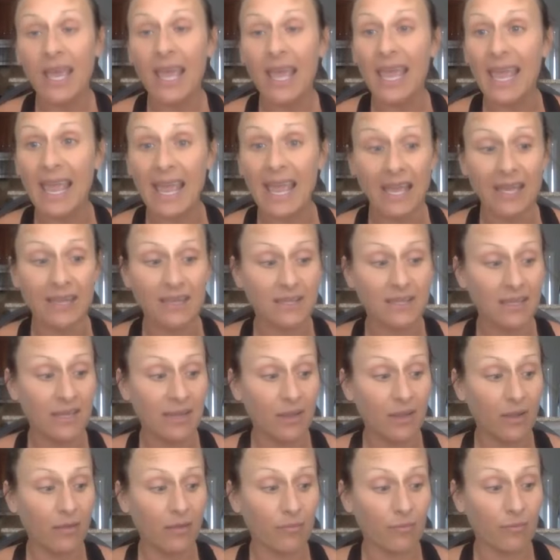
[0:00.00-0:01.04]
And
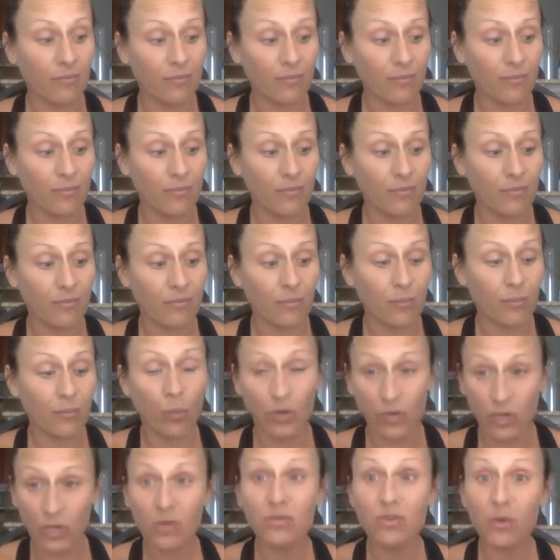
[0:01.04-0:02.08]

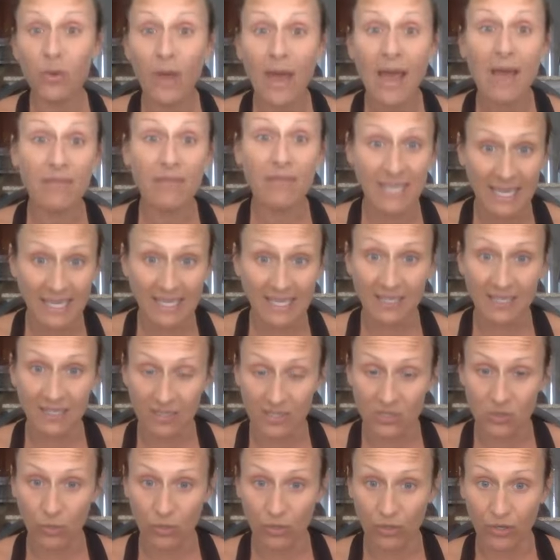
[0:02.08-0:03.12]
when you do have an eating
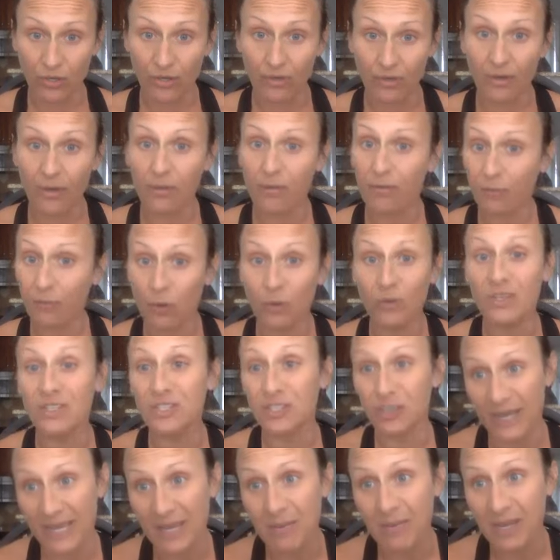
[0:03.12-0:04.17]
disorder, food is
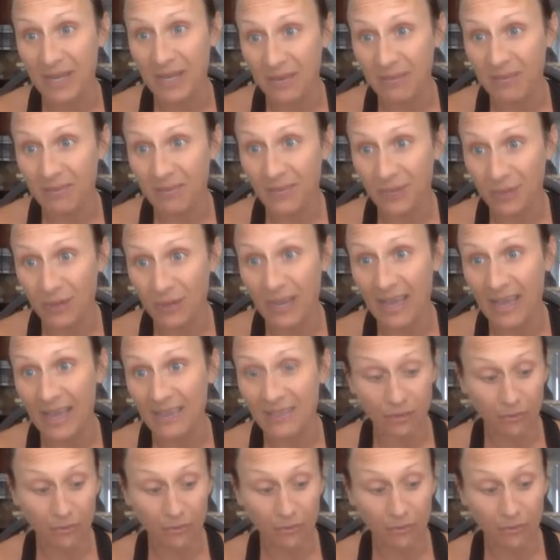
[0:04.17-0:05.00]
your enemy, you guys.